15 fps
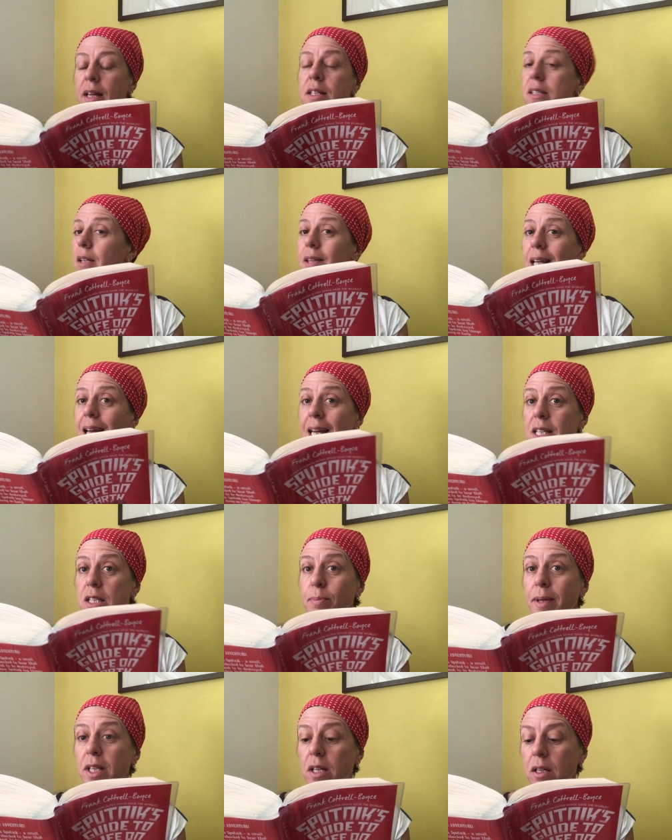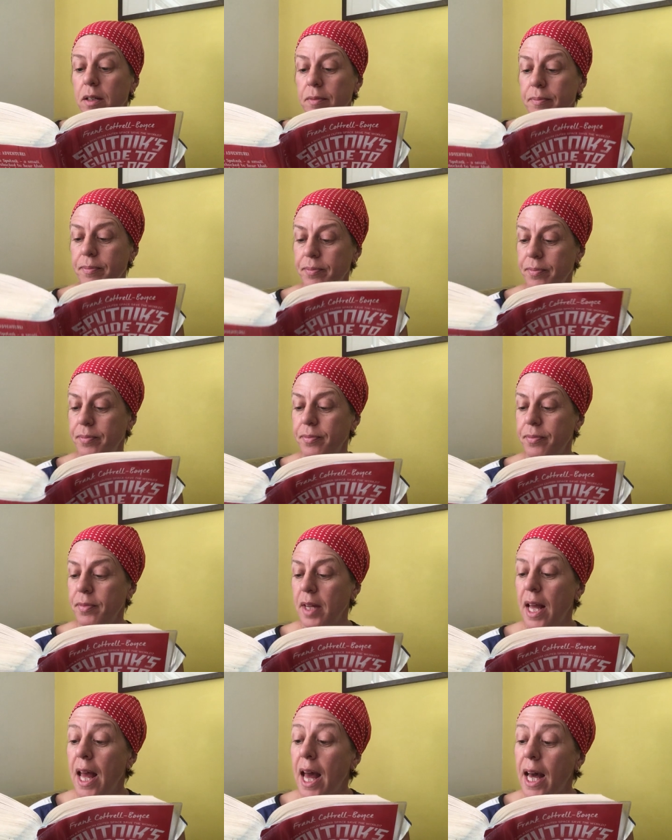Something had to be done.
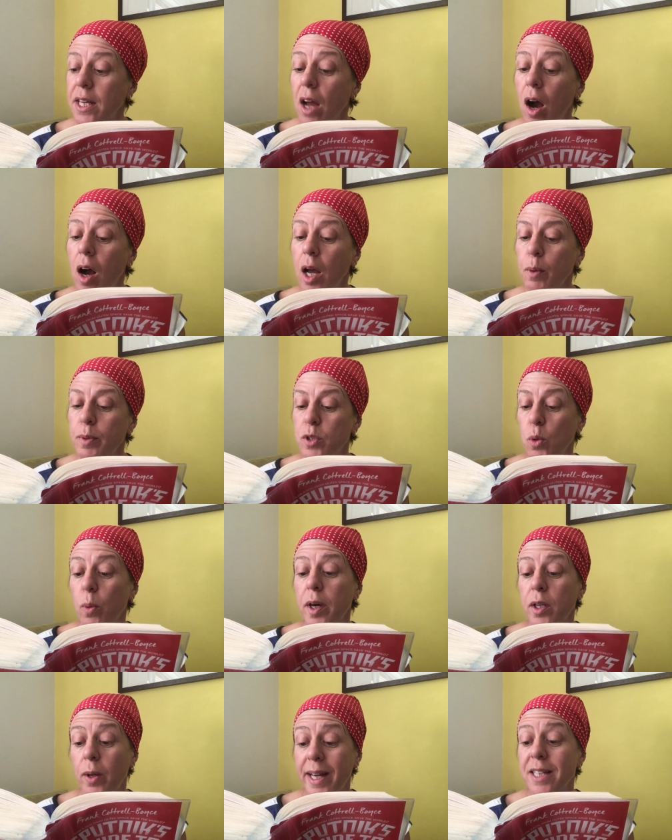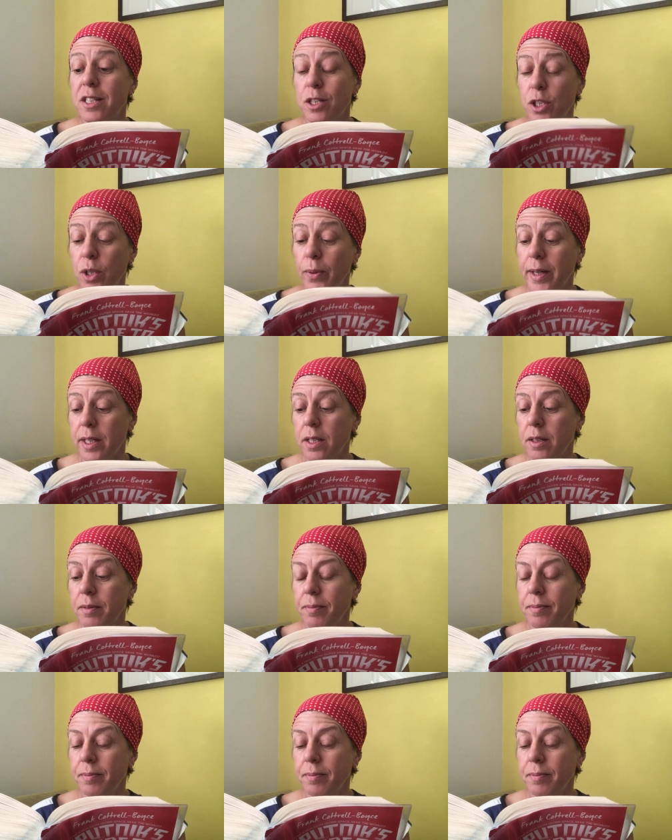And I was the one who had to do it.